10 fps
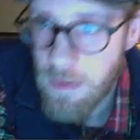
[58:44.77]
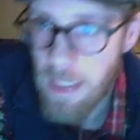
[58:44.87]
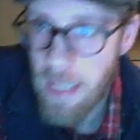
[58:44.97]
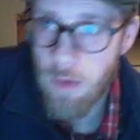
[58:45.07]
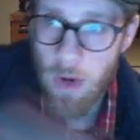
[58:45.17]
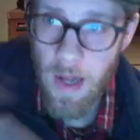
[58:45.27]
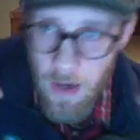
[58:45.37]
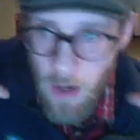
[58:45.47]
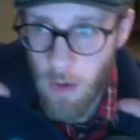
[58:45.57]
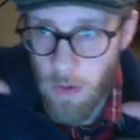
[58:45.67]
take what I
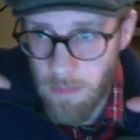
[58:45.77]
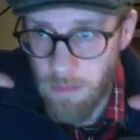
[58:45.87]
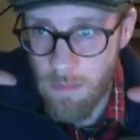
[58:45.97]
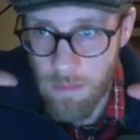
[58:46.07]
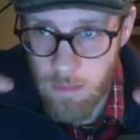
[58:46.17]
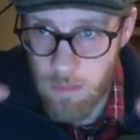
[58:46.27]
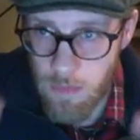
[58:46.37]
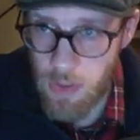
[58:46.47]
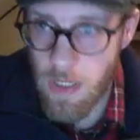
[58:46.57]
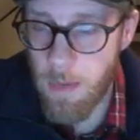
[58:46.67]
know and
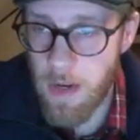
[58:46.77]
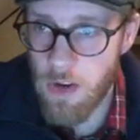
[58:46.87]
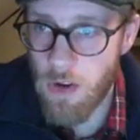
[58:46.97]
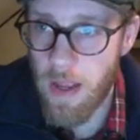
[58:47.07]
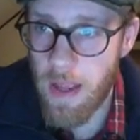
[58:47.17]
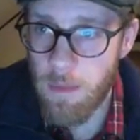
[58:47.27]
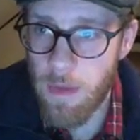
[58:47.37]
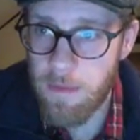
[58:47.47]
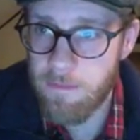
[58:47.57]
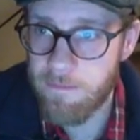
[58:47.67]
jam it into your head, but,